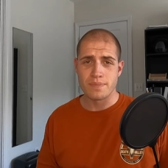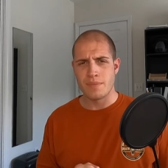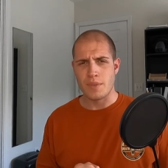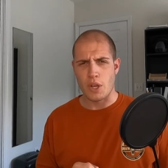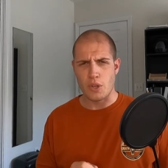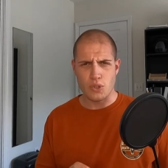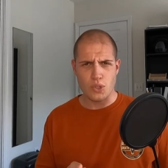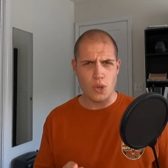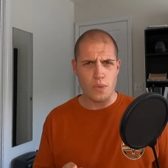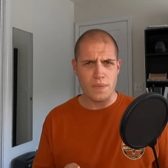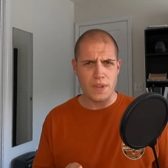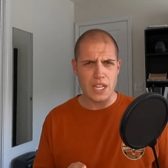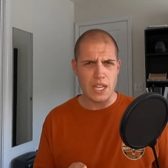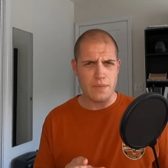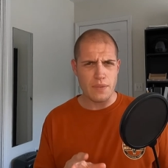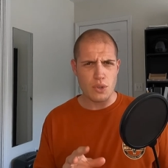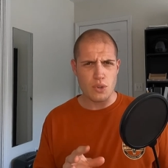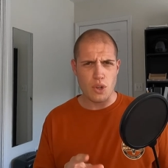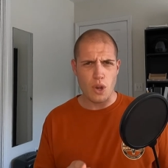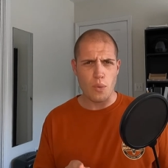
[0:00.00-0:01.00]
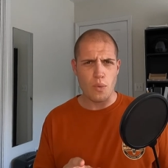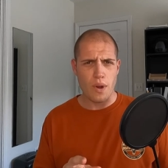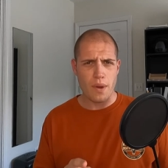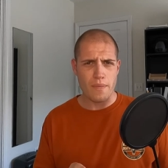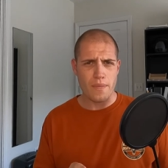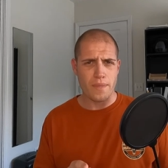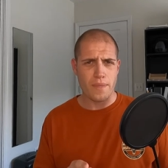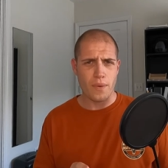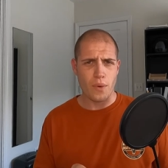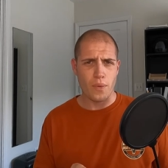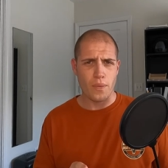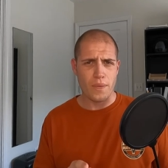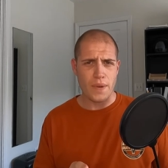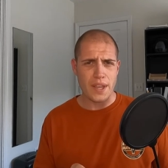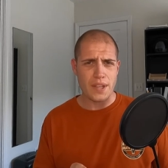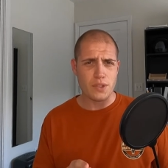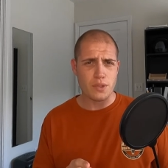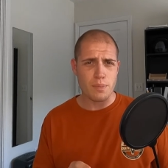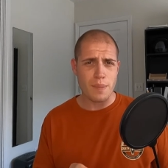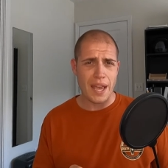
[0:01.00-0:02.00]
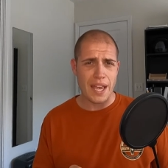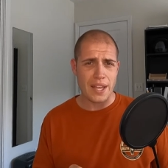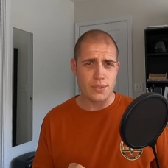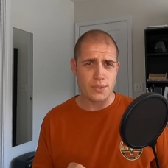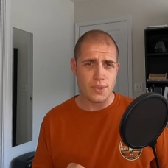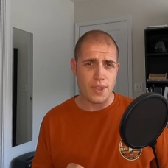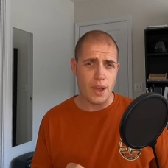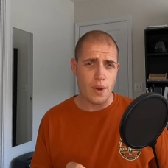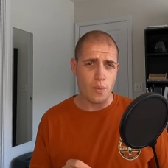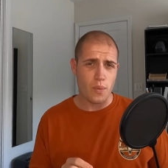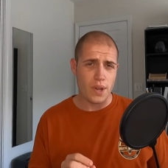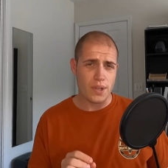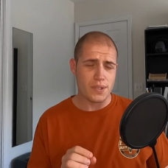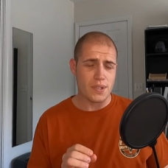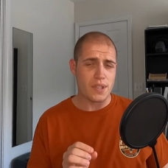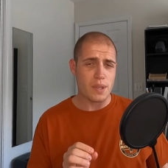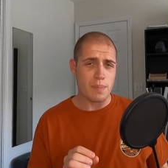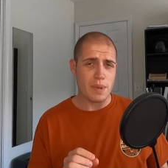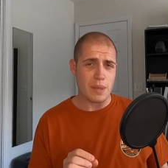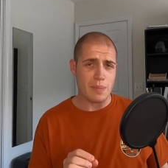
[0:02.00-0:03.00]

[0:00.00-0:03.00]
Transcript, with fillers: Also, if any of you know what full face mask that was that the